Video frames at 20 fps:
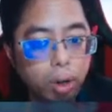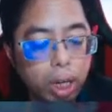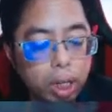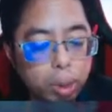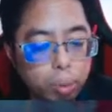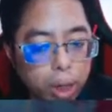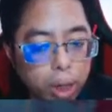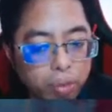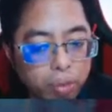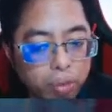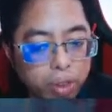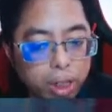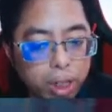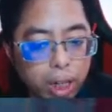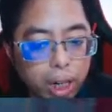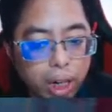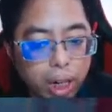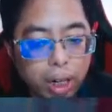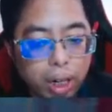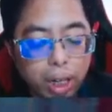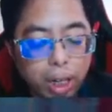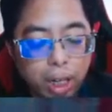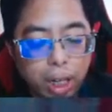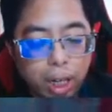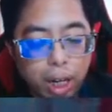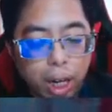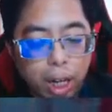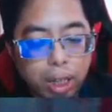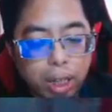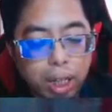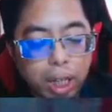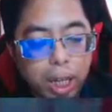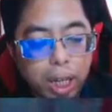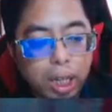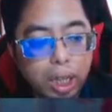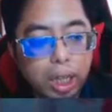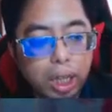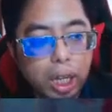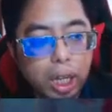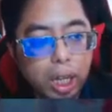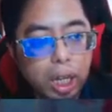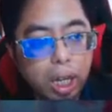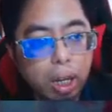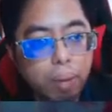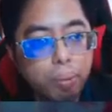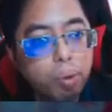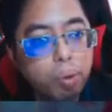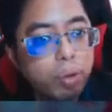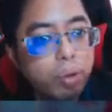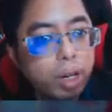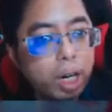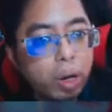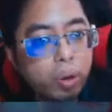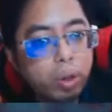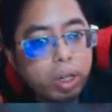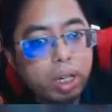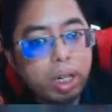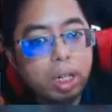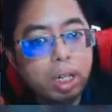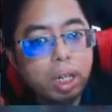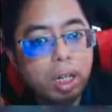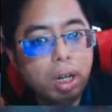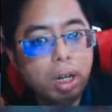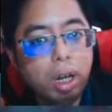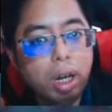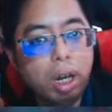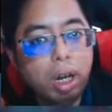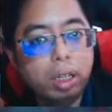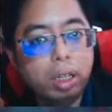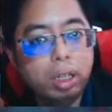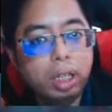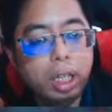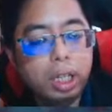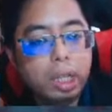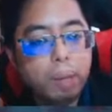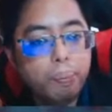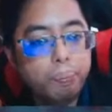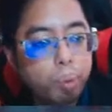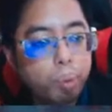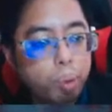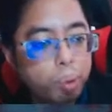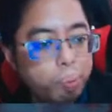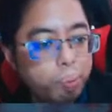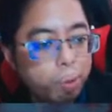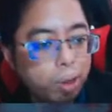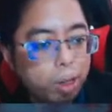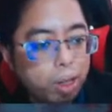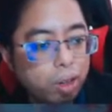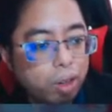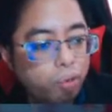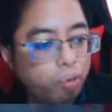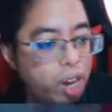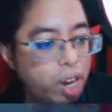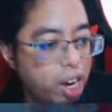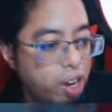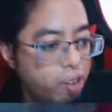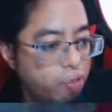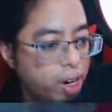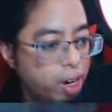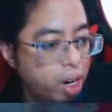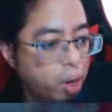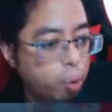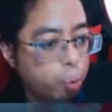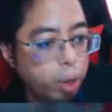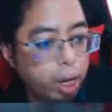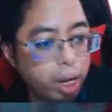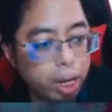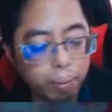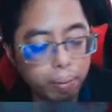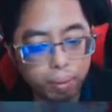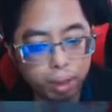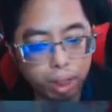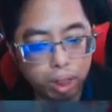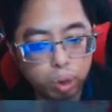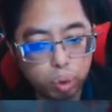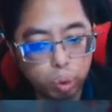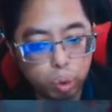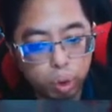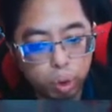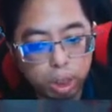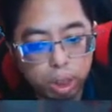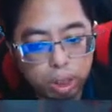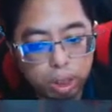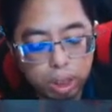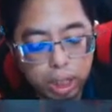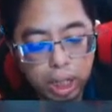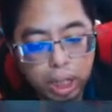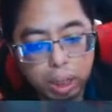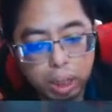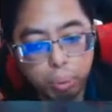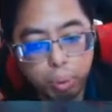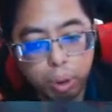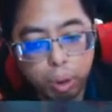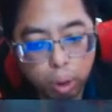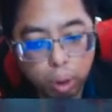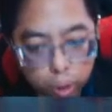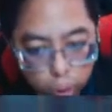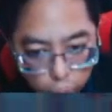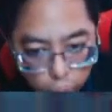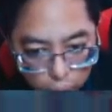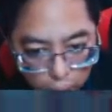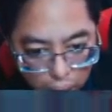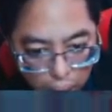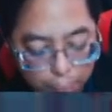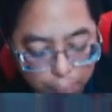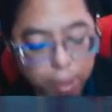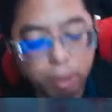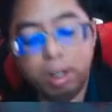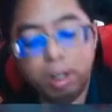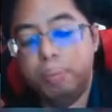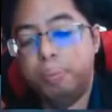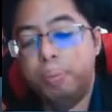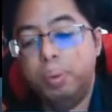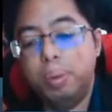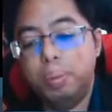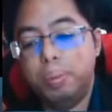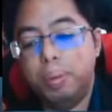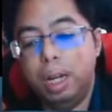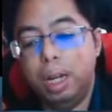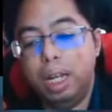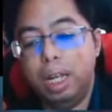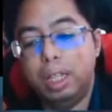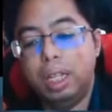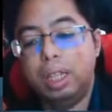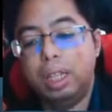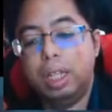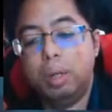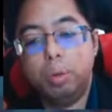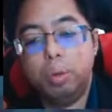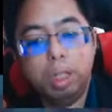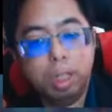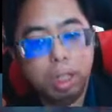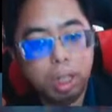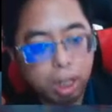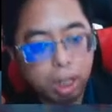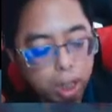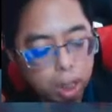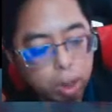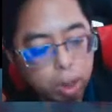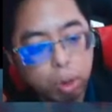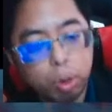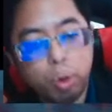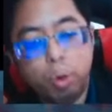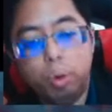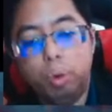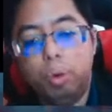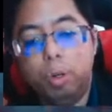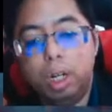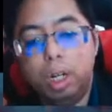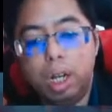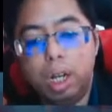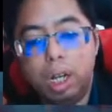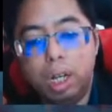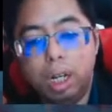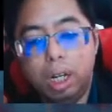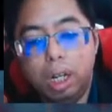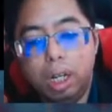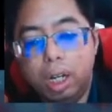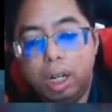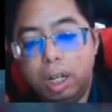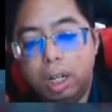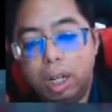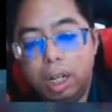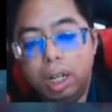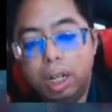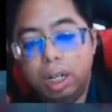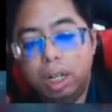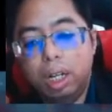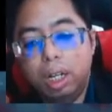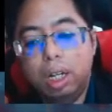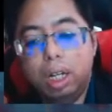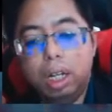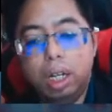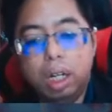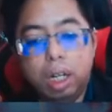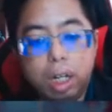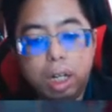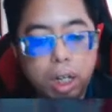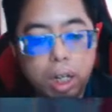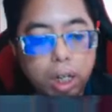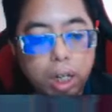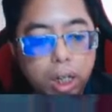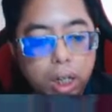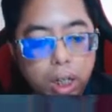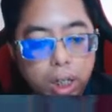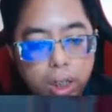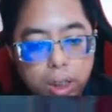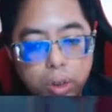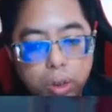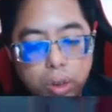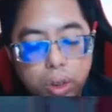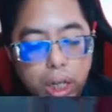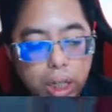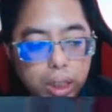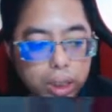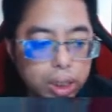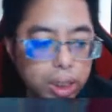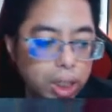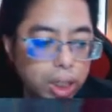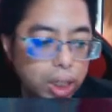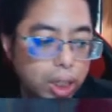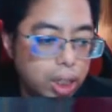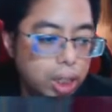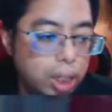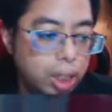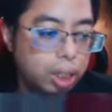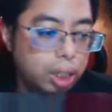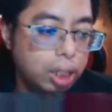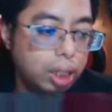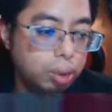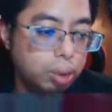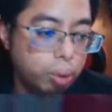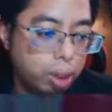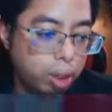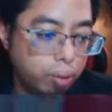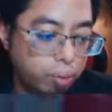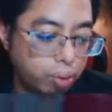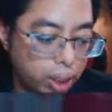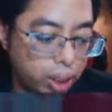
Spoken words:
whatever, right? And then they move around, and then they poop very far away. So the seed will also come out of the poop, and then they will grow. Okay, so that's one of the